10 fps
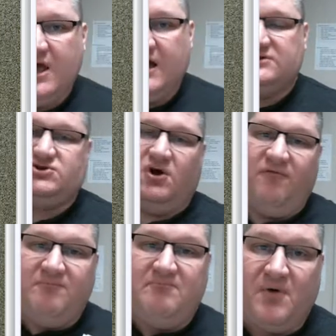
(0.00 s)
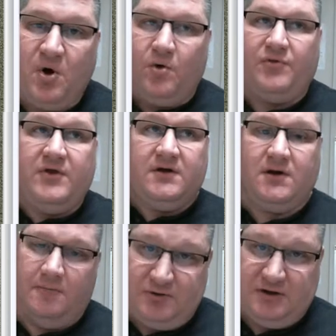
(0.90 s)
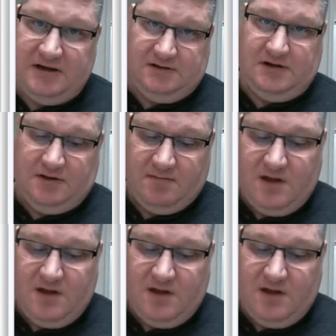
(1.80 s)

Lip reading: and solve both completely.